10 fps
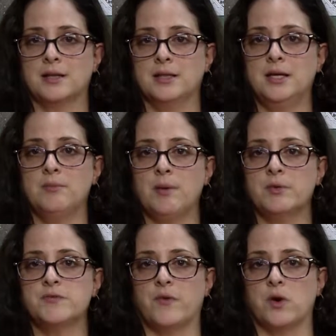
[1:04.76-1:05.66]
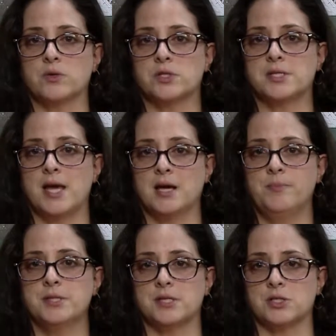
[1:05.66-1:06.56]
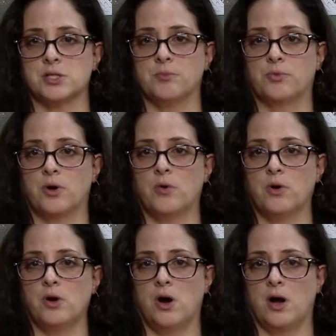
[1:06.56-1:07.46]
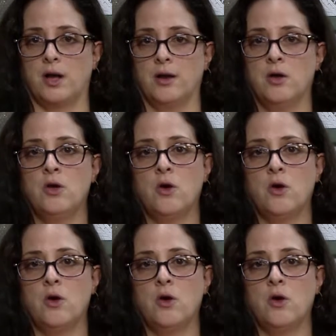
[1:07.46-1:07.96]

League members vote to take a position pro or con